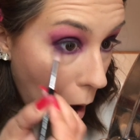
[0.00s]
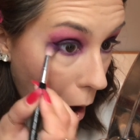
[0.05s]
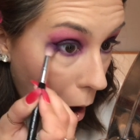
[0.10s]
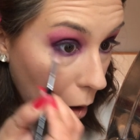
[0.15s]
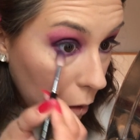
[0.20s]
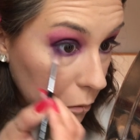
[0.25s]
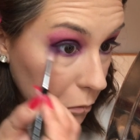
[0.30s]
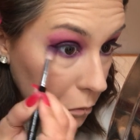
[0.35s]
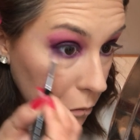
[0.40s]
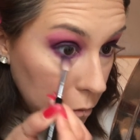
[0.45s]

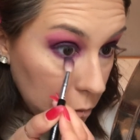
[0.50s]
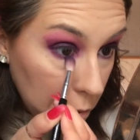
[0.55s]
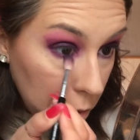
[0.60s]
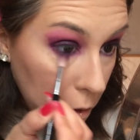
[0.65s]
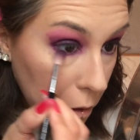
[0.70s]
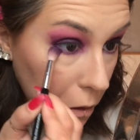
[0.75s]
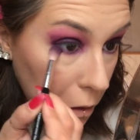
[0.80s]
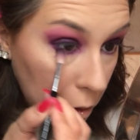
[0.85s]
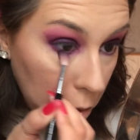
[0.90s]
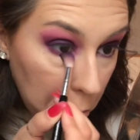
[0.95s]
and
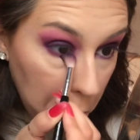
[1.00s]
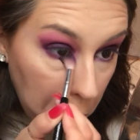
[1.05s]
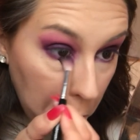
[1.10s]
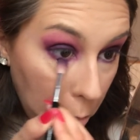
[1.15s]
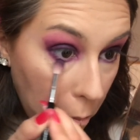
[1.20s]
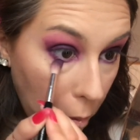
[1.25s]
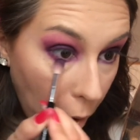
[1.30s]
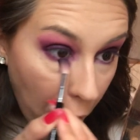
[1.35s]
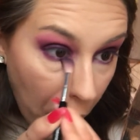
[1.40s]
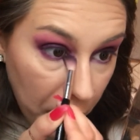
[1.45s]
really
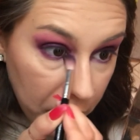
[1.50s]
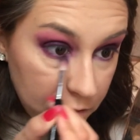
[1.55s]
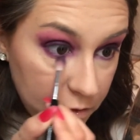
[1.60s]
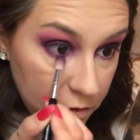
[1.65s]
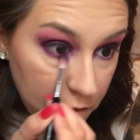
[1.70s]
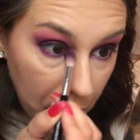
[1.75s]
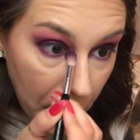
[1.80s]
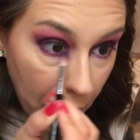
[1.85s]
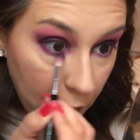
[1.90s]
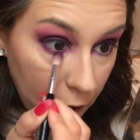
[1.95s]
buff
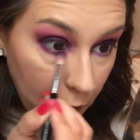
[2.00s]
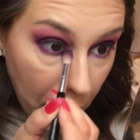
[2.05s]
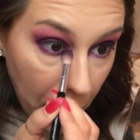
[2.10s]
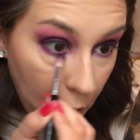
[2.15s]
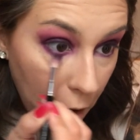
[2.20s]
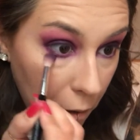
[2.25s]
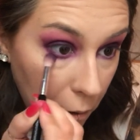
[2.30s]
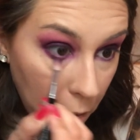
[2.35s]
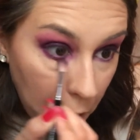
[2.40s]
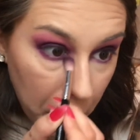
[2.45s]
that
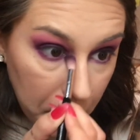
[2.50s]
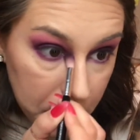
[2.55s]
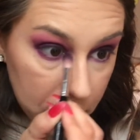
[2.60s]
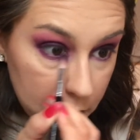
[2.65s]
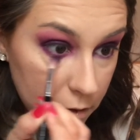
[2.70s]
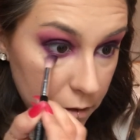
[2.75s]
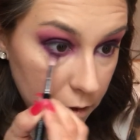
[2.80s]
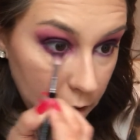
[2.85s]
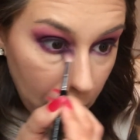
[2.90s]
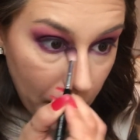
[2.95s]
out
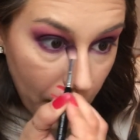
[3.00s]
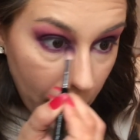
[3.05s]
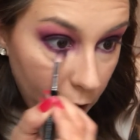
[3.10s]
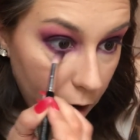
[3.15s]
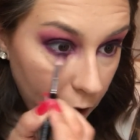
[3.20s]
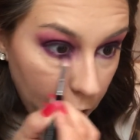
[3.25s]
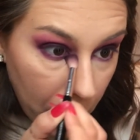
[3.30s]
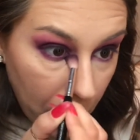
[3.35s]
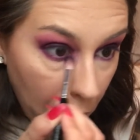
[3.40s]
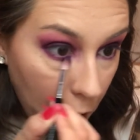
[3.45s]
under the
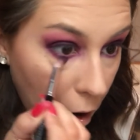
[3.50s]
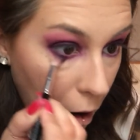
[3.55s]
eye.